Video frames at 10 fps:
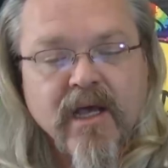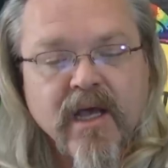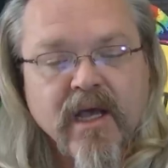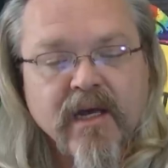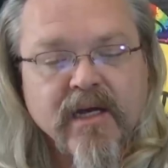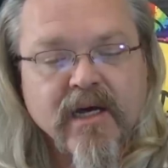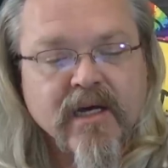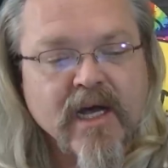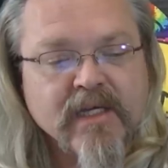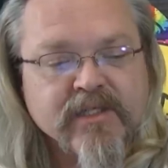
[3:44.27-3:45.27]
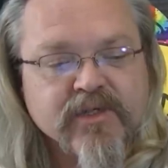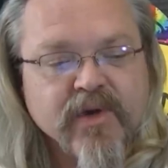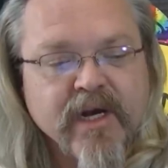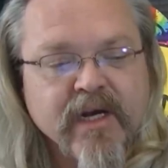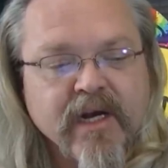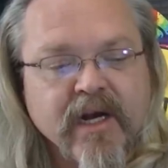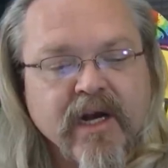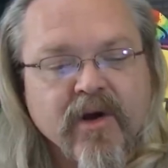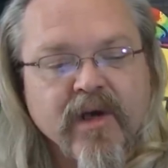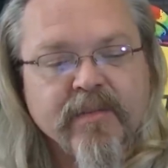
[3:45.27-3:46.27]
and uh, concentrated in an
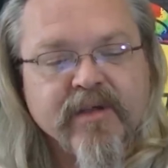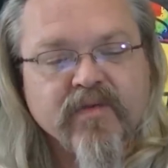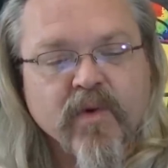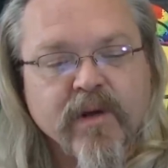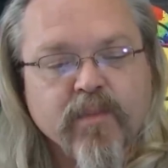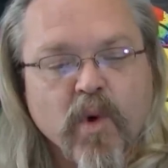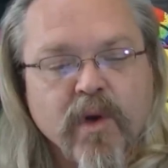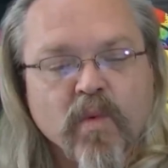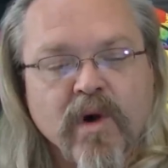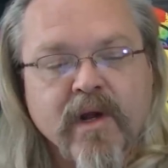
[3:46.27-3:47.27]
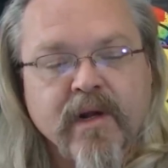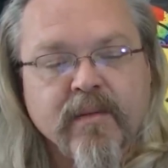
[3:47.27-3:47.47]
area between 0.1